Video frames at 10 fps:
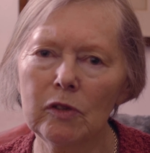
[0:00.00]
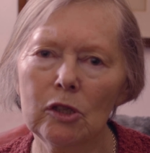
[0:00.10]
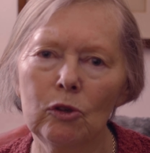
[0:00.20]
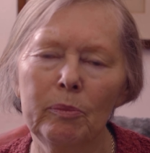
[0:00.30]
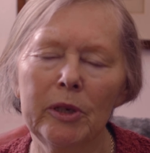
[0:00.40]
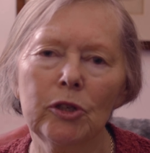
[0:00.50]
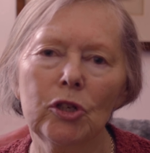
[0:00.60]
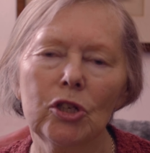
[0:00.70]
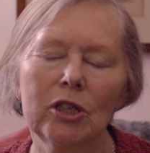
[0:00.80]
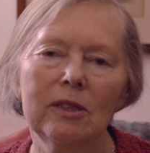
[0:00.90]
of so
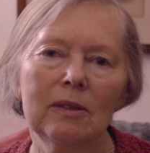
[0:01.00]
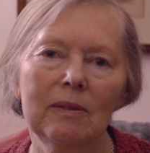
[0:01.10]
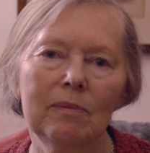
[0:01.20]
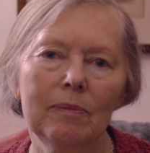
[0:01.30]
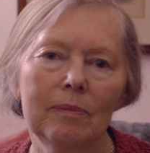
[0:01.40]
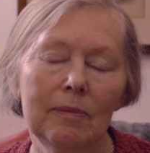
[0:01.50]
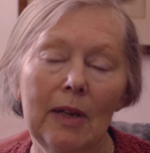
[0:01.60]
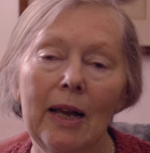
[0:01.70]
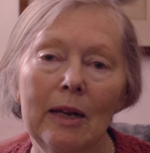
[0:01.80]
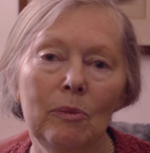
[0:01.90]
much.
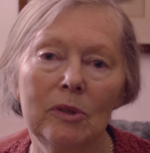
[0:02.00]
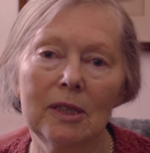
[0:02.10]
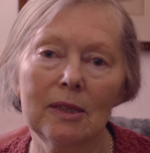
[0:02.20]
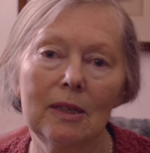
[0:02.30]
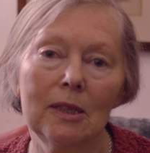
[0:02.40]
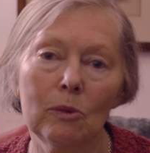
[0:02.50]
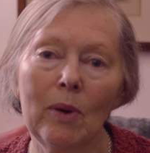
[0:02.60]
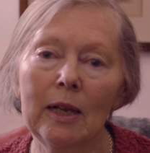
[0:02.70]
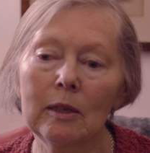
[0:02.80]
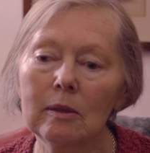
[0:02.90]
I was as
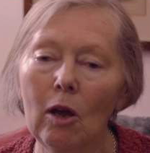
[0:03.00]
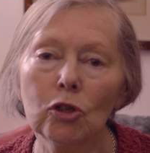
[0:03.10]
well.